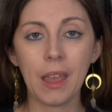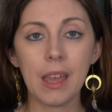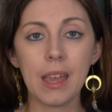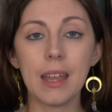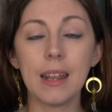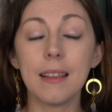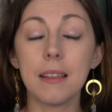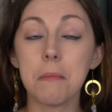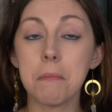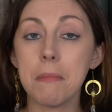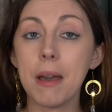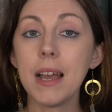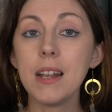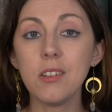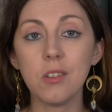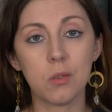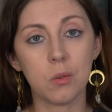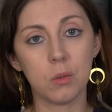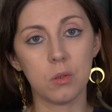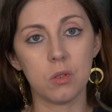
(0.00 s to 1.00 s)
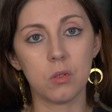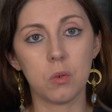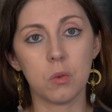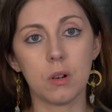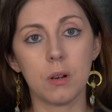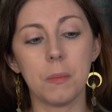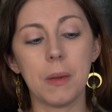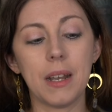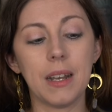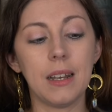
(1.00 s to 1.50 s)
It is a magical
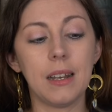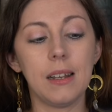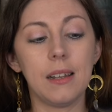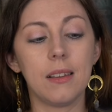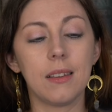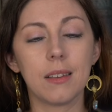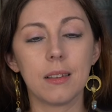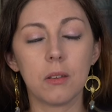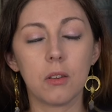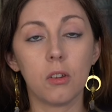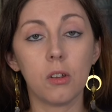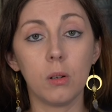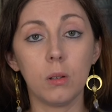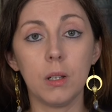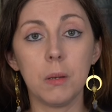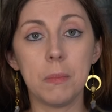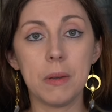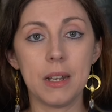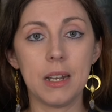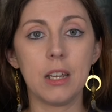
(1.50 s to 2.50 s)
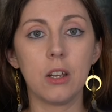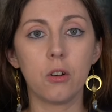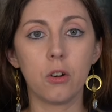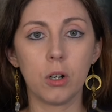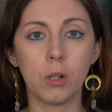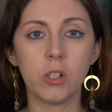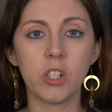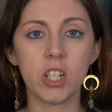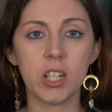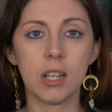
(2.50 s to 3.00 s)
storm, and it has slowly been
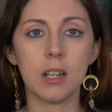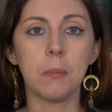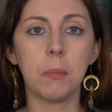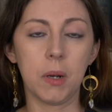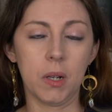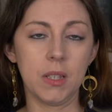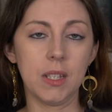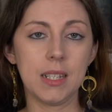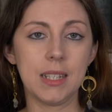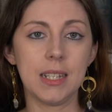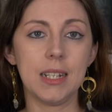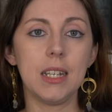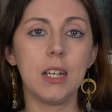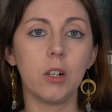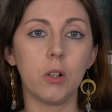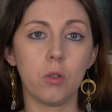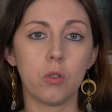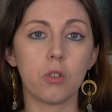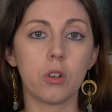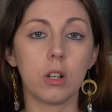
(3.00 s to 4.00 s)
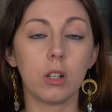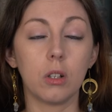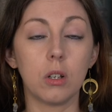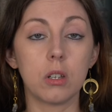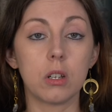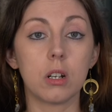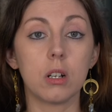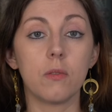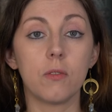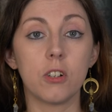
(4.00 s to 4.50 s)
encroaching upon the city closer and
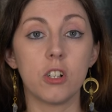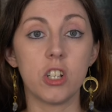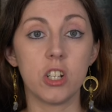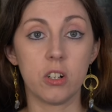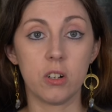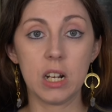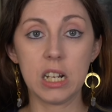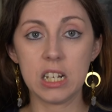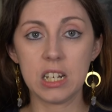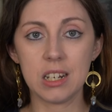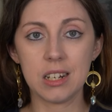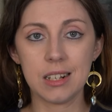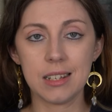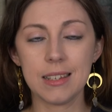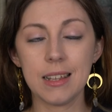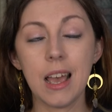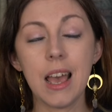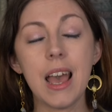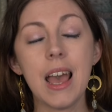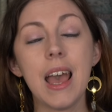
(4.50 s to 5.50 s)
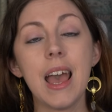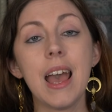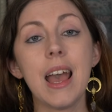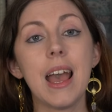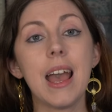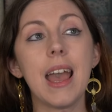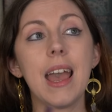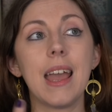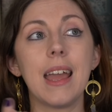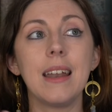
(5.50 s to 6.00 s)
closer for generations.
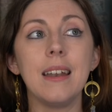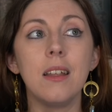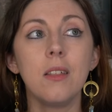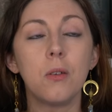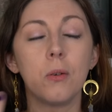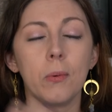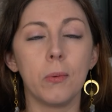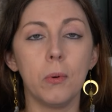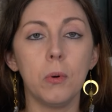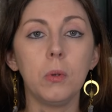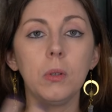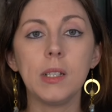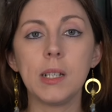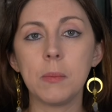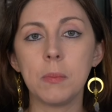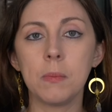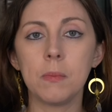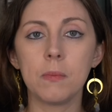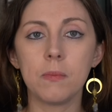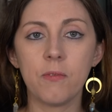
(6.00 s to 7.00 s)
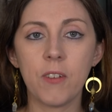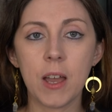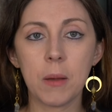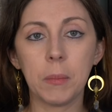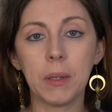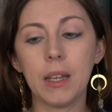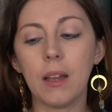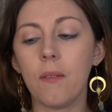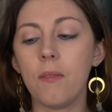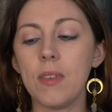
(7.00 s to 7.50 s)
And the ruling
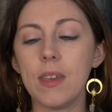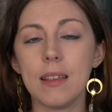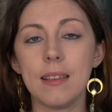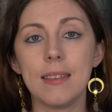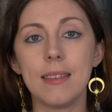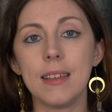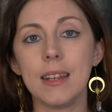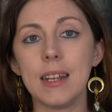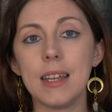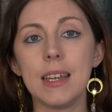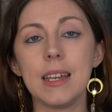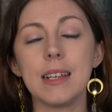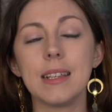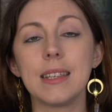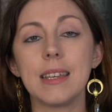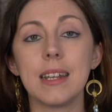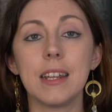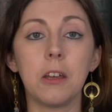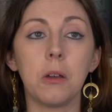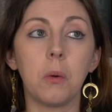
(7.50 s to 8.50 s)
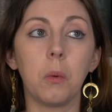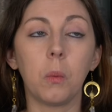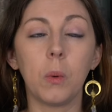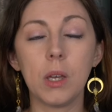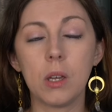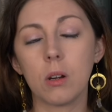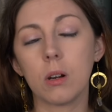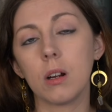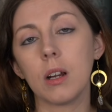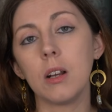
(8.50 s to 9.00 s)
family of this city is getting
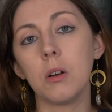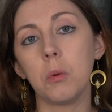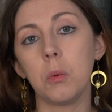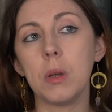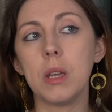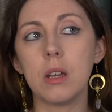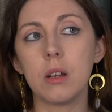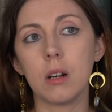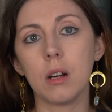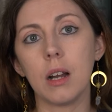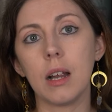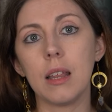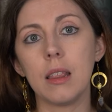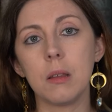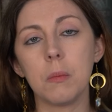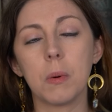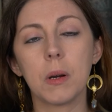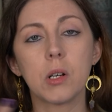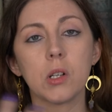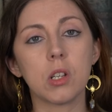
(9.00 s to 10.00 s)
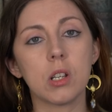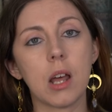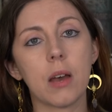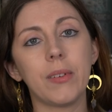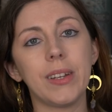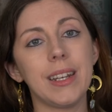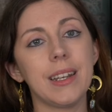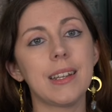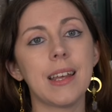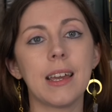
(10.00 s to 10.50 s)
weaker and weaker, and the person
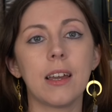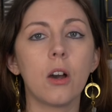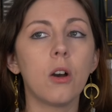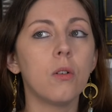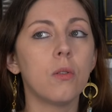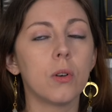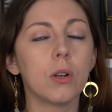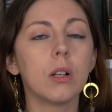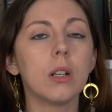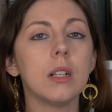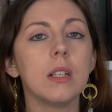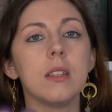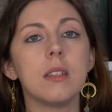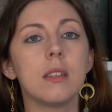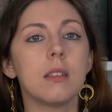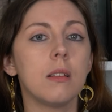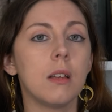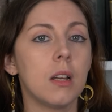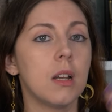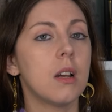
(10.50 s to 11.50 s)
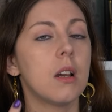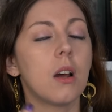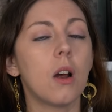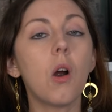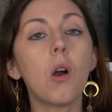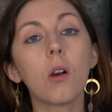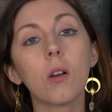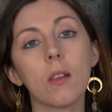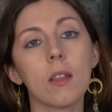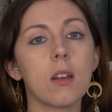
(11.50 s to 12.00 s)
having to take over is
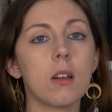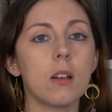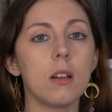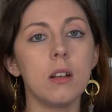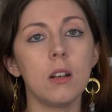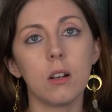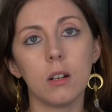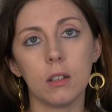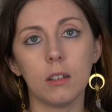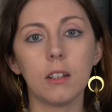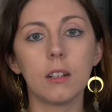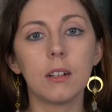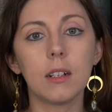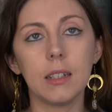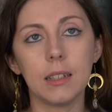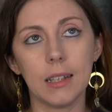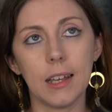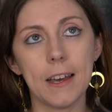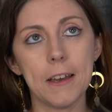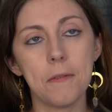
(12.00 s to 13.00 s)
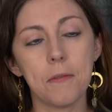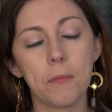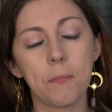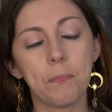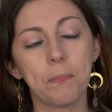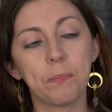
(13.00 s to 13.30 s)
earlier and earlier in life.